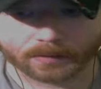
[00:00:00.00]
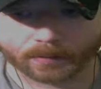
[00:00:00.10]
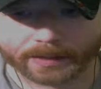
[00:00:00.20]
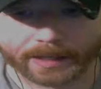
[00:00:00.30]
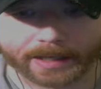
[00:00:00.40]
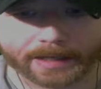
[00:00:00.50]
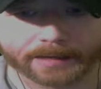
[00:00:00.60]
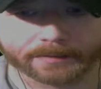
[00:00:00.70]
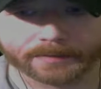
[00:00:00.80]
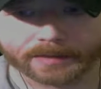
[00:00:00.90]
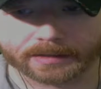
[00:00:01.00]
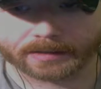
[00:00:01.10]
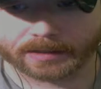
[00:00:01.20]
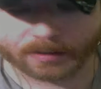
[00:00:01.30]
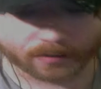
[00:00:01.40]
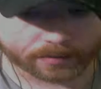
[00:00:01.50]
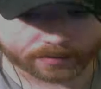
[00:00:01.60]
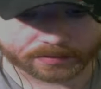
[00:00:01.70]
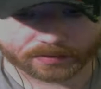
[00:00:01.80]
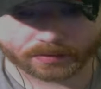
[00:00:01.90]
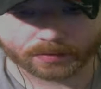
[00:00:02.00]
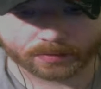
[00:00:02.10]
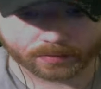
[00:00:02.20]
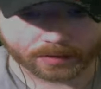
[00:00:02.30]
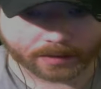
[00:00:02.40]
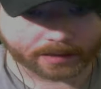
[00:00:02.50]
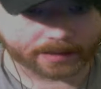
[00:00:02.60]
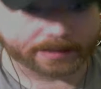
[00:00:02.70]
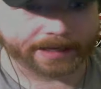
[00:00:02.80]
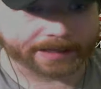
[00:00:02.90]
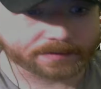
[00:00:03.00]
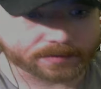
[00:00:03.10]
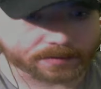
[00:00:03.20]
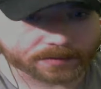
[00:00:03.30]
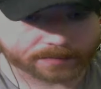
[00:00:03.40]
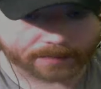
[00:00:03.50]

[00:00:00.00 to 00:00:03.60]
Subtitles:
We have cures to cancers,